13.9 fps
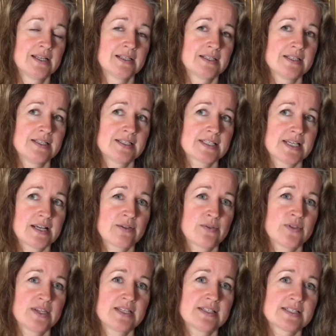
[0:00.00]
The second
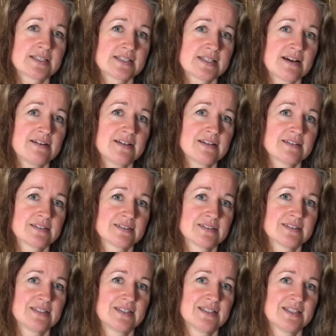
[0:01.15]
thing is the tiger.
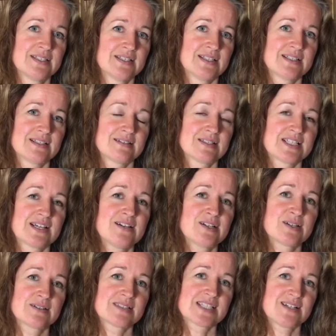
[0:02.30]
The
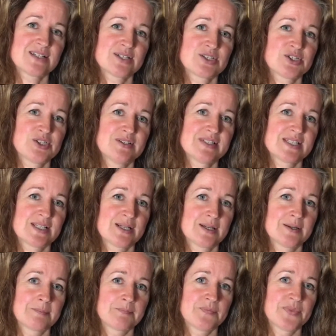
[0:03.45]
tiger
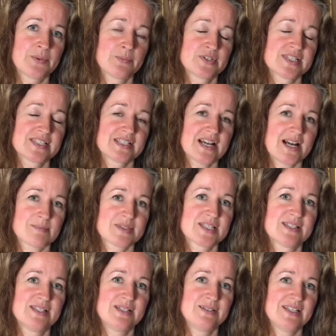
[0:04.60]
shooting was
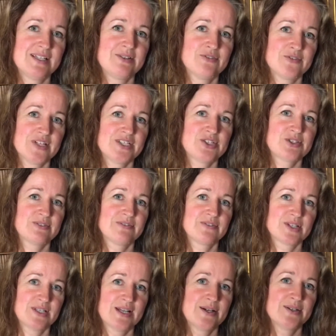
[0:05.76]
absolutely a feature of
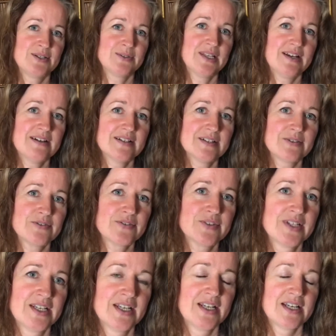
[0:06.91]
colonial life.
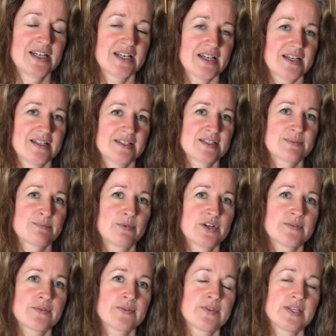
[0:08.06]
And one of
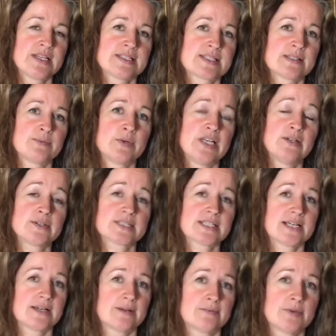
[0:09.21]
the things that we looked
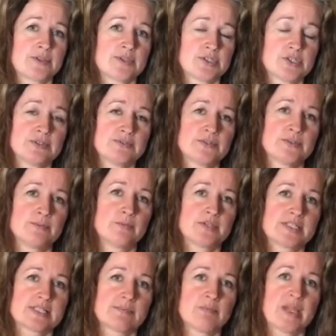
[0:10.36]
at with the children
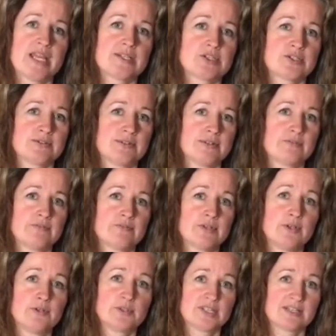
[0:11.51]
was a picture of
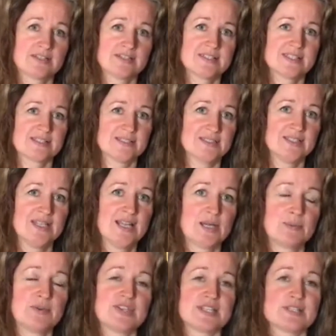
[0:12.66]
Lord Curzon
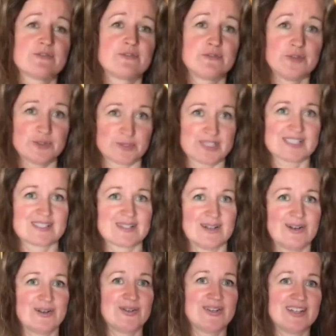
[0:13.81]
with his foot
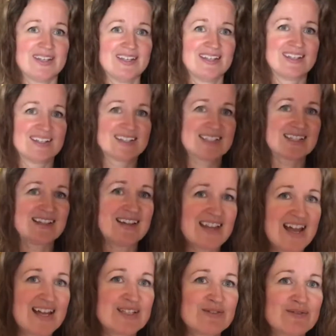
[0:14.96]
on a
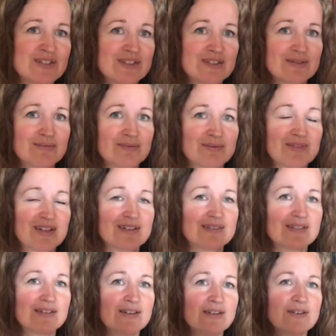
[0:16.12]
head of
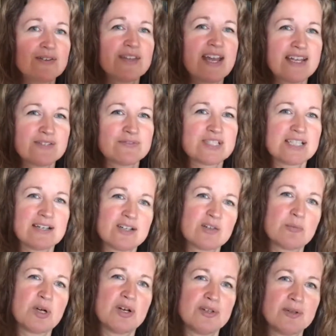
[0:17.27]
not on the head of a tiger,
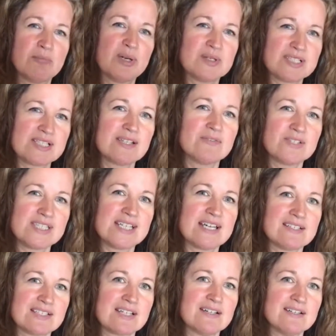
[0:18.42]
but on the body of a
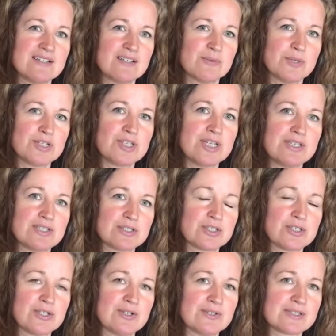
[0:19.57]
dead tiger which he'd just
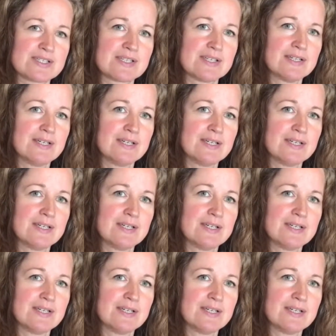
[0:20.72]
shot.